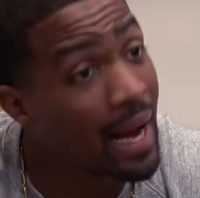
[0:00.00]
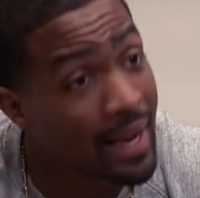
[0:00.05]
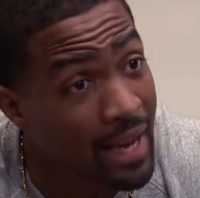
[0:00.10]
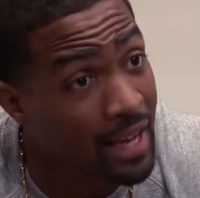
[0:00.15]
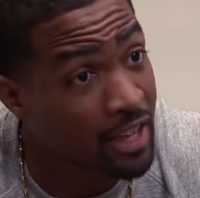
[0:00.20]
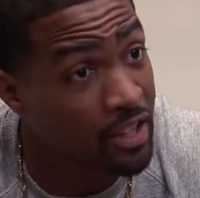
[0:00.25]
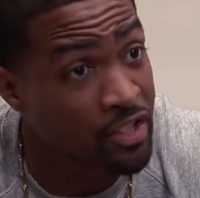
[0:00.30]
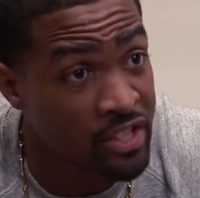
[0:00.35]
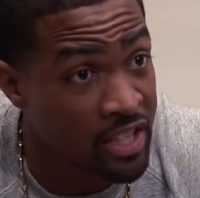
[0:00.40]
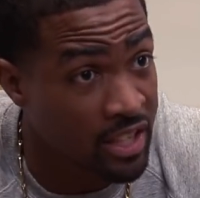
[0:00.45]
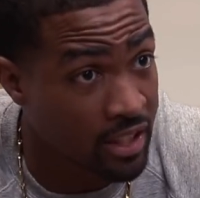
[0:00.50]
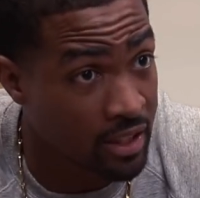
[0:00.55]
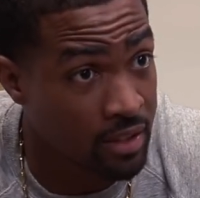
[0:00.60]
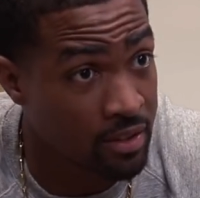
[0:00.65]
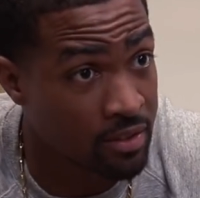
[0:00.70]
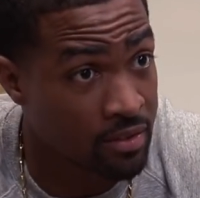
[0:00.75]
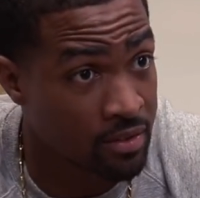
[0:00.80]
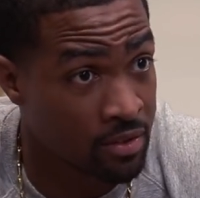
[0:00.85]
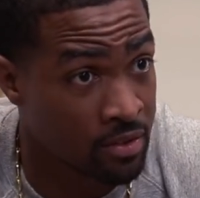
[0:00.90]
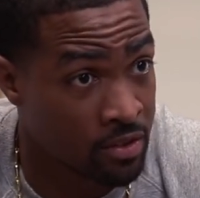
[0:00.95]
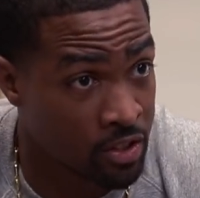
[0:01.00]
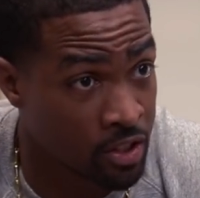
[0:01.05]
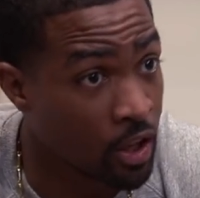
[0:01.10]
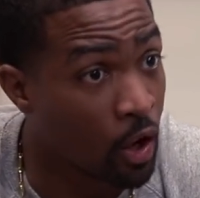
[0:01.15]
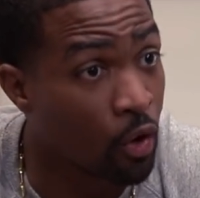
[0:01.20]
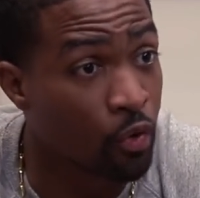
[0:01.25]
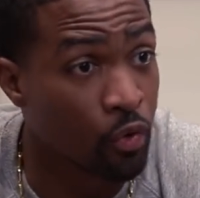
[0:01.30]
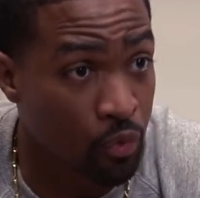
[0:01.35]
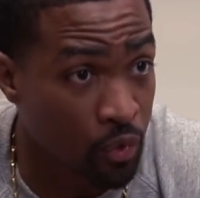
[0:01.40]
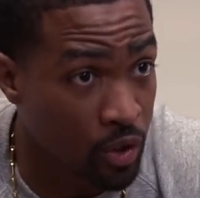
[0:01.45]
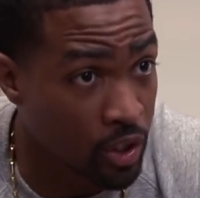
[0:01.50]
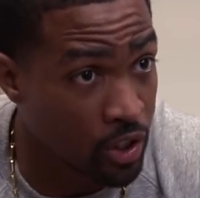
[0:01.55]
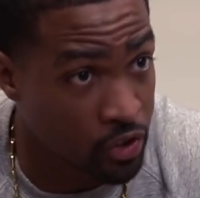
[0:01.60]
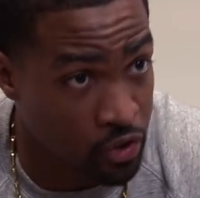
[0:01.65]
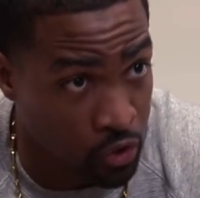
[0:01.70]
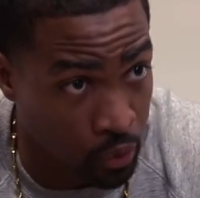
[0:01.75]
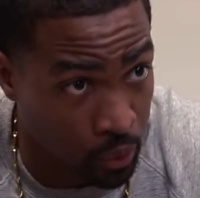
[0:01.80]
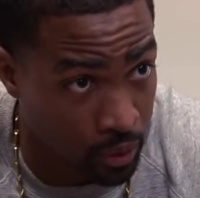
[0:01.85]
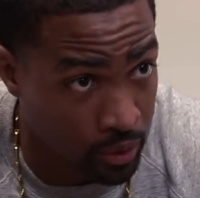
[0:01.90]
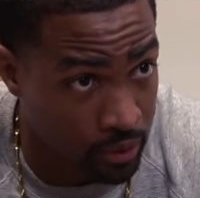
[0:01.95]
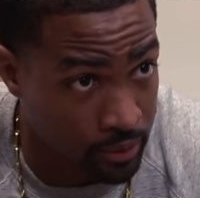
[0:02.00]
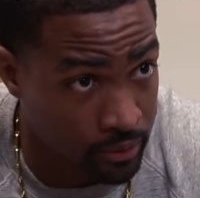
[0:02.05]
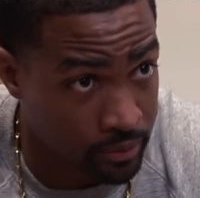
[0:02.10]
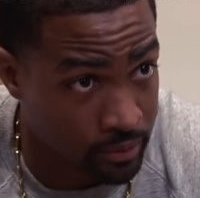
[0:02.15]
I got her tickets to the On the Run tour.